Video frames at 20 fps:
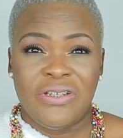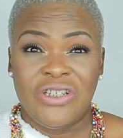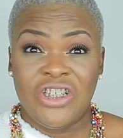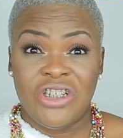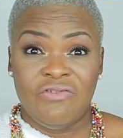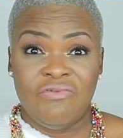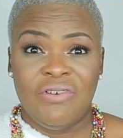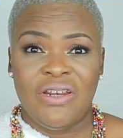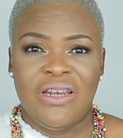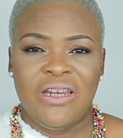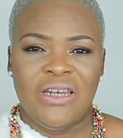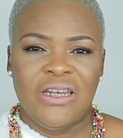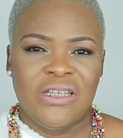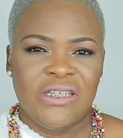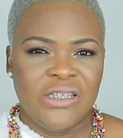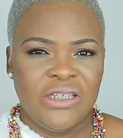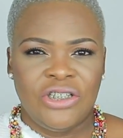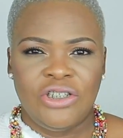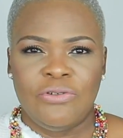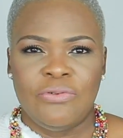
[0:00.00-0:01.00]
She really
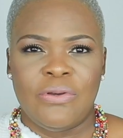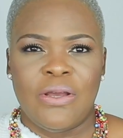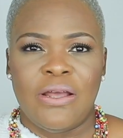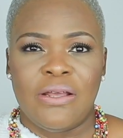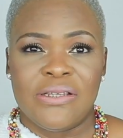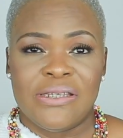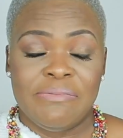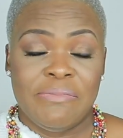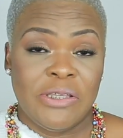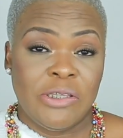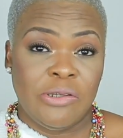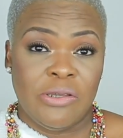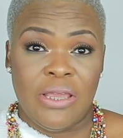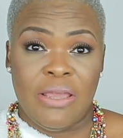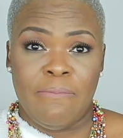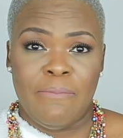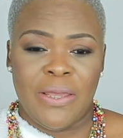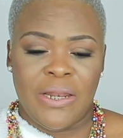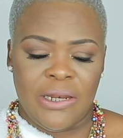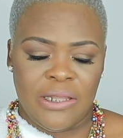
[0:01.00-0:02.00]
needs it. She asked me to
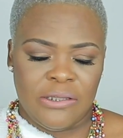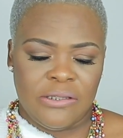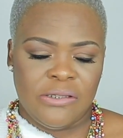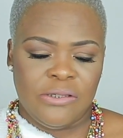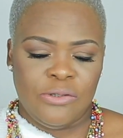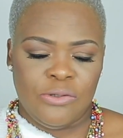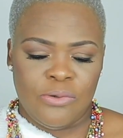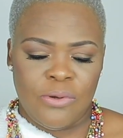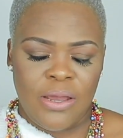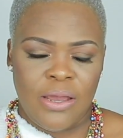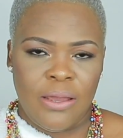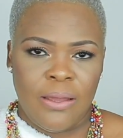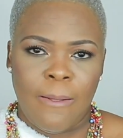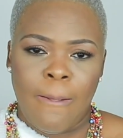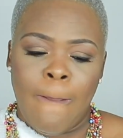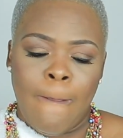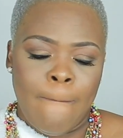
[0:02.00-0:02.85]
email it to her.